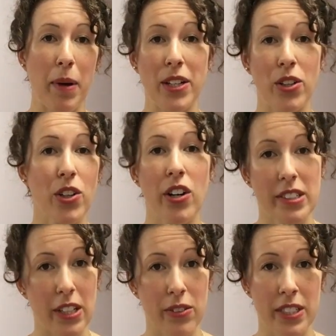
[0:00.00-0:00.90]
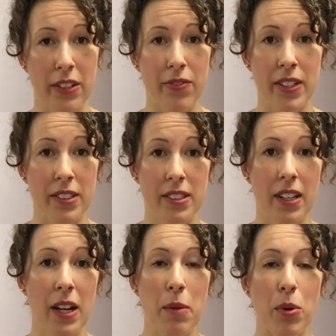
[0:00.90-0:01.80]
and you can't tell the difference.
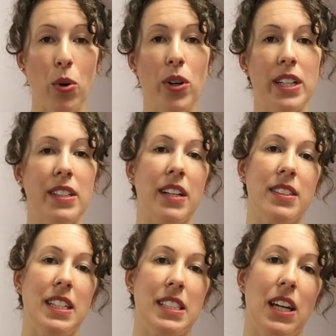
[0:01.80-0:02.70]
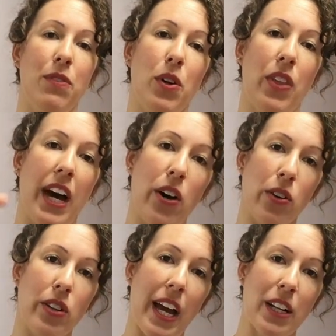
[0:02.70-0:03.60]
But all it does is give you that
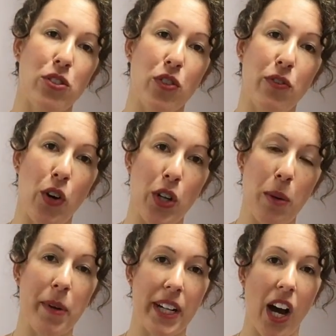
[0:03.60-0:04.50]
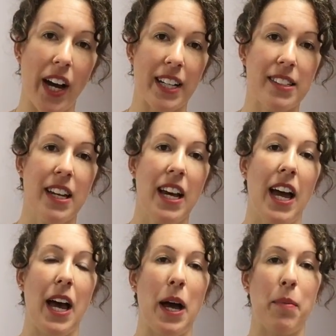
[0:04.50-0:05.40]
extra volume and height,
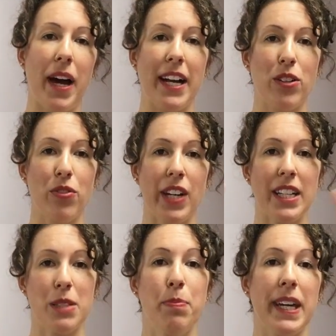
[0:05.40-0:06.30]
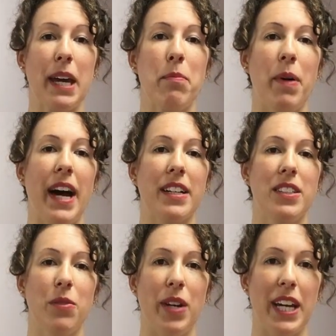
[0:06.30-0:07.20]
and creates big
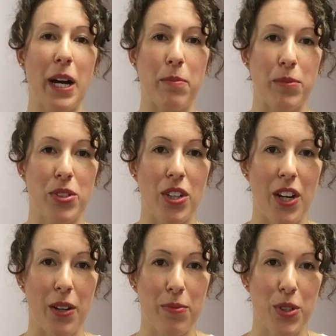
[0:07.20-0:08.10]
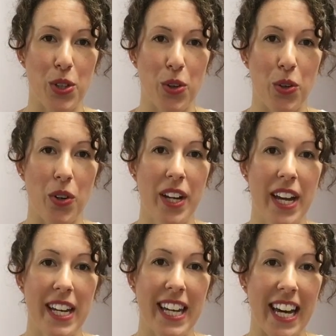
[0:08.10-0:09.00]
impact when it comes to your
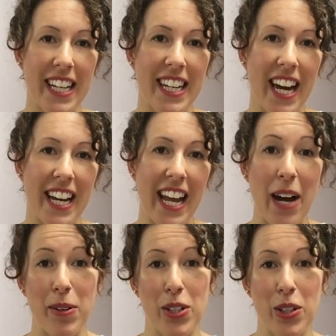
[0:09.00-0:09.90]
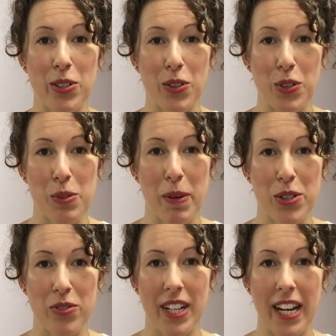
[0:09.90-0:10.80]
cake and how it looks on your
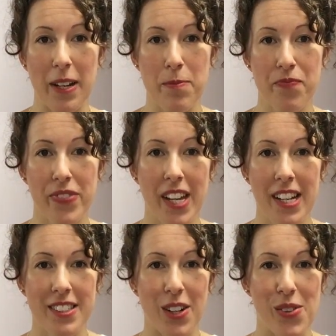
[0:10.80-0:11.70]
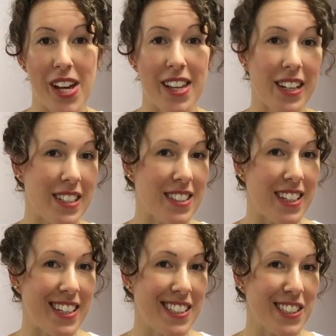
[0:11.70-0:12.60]
special day. So that's an
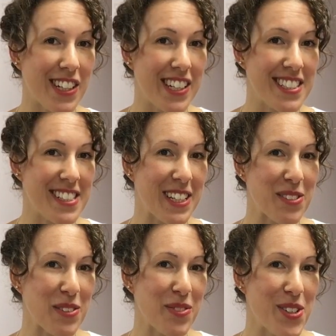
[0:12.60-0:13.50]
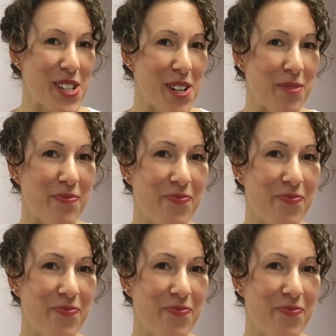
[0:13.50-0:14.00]
insider secret for you.